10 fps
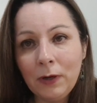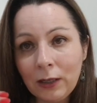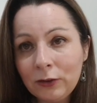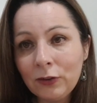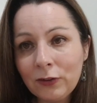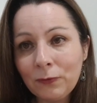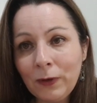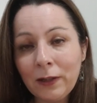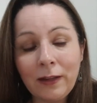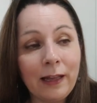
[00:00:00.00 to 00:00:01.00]
I just
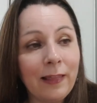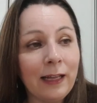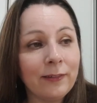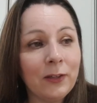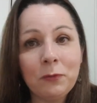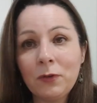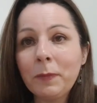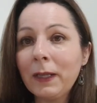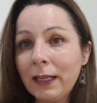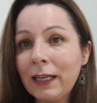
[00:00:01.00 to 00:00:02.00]
feel that that seems to
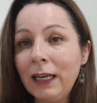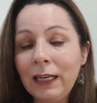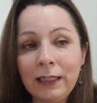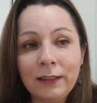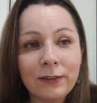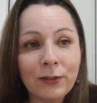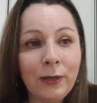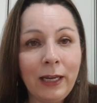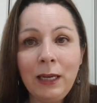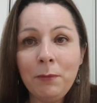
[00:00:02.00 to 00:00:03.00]
be the key to
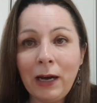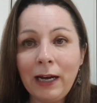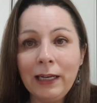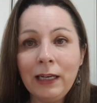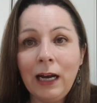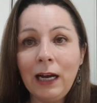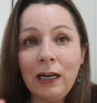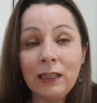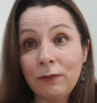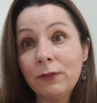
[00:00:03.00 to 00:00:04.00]
eBay,
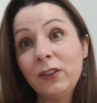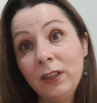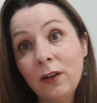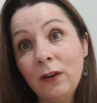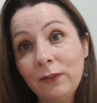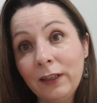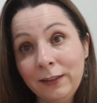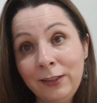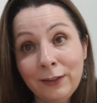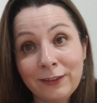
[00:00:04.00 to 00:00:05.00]
and obviously you've got to have
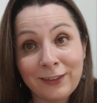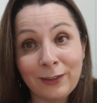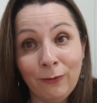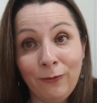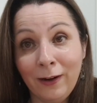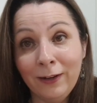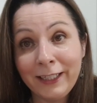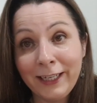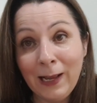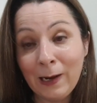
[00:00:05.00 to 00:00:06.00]
decent stuff, like,
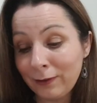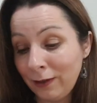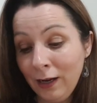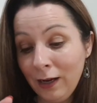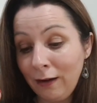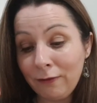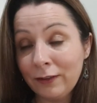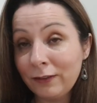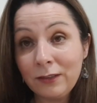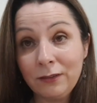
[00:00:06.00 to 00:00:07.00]
you know, because I've
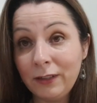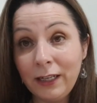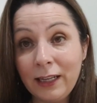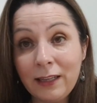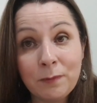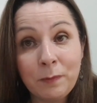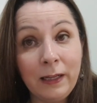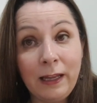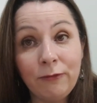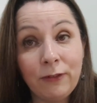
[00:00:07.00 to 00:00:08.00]
got stuff on here that's
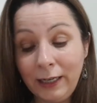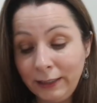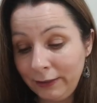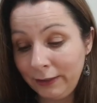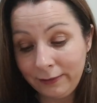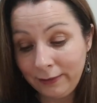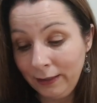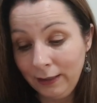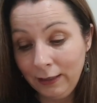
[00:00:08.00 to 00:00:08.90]
been there for ages.